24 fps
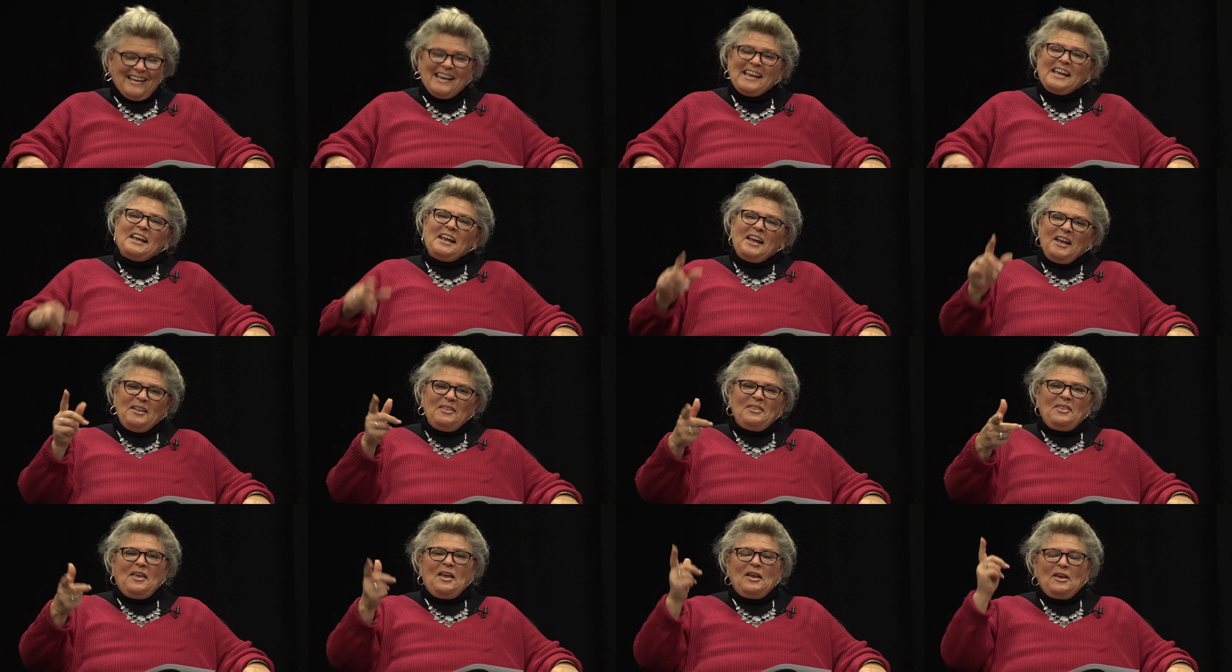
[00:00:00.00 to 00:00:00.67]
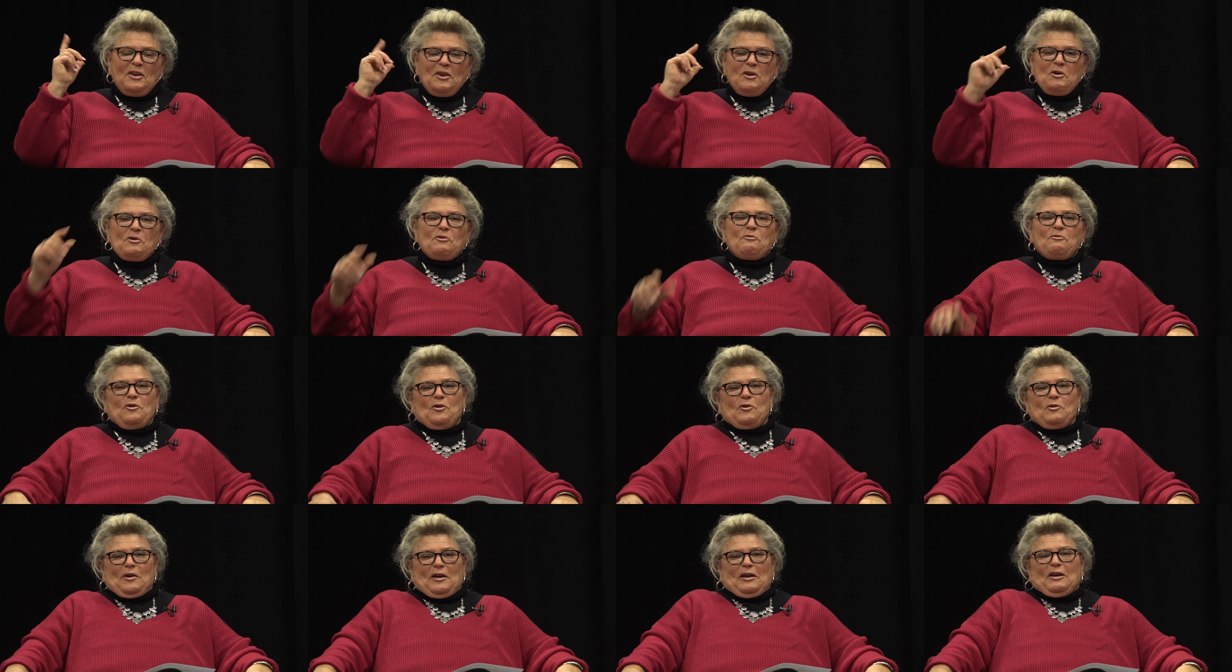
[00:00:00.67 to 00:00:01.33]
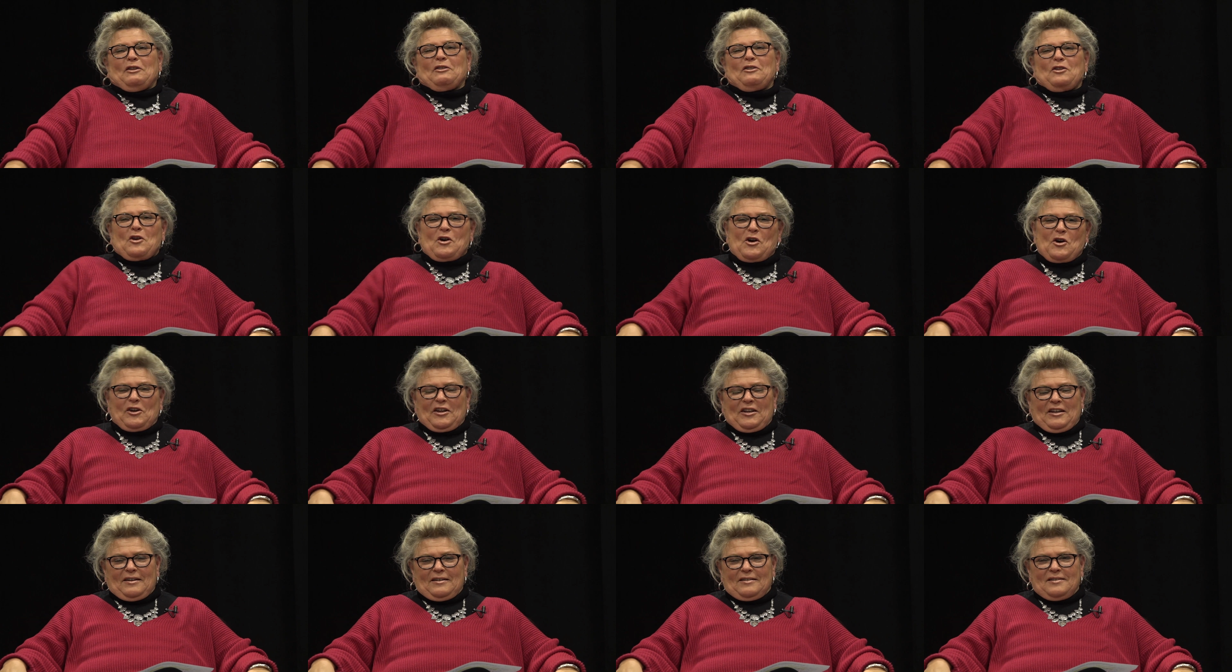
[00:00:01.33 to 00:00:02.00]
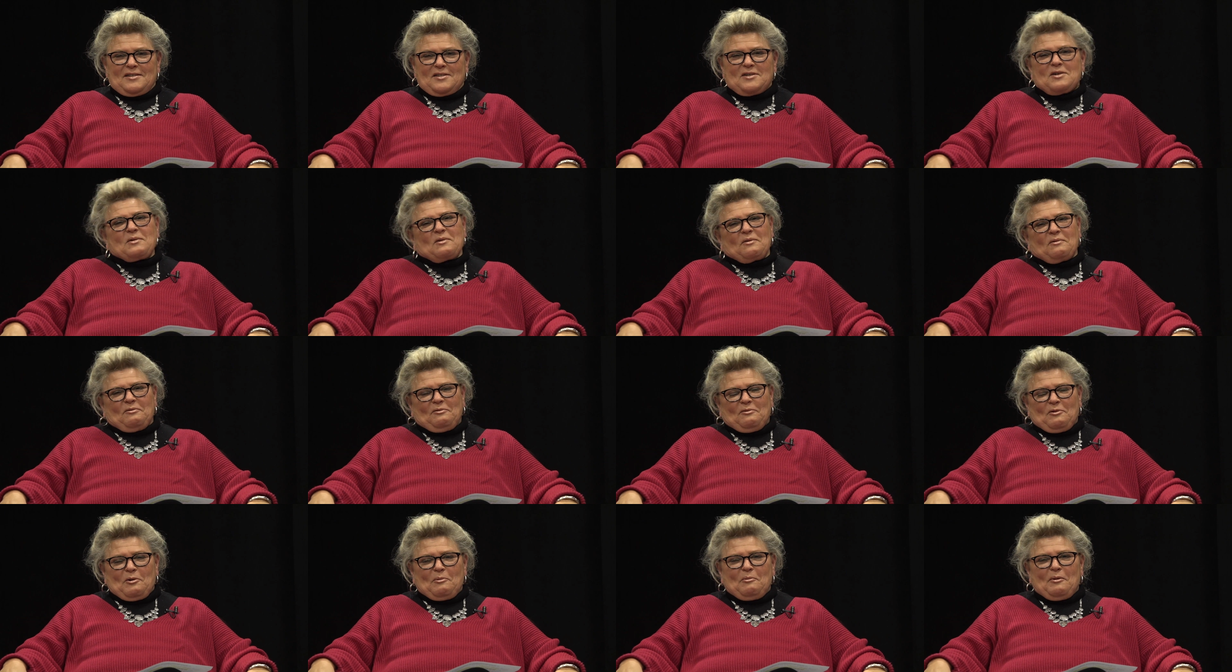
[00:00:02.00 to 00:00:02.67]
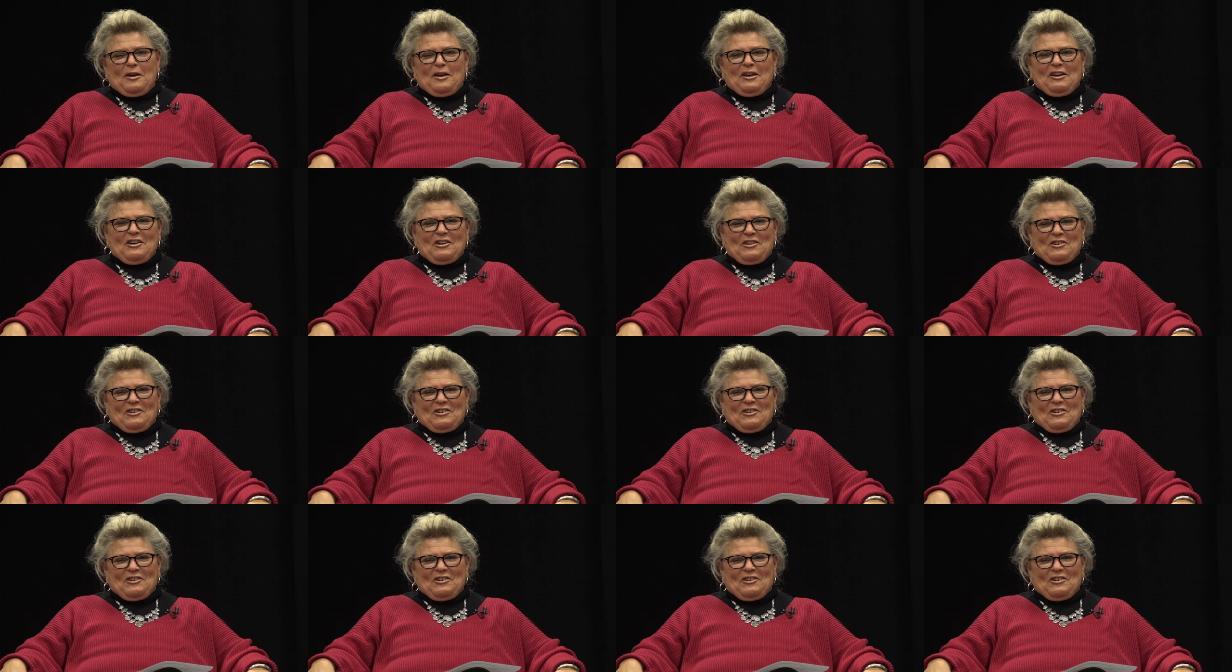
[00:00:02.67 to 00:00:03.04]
and thank you, viewing in the audience, for being our